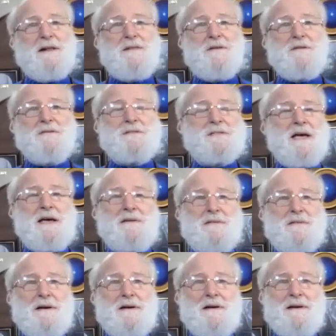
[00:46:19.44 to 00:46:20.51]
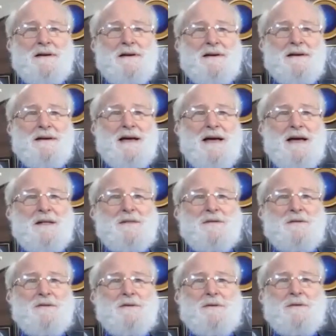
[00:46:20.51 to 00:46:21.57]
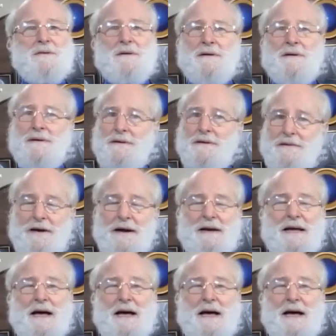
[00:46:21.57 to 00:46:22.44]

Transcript: and through seva and through right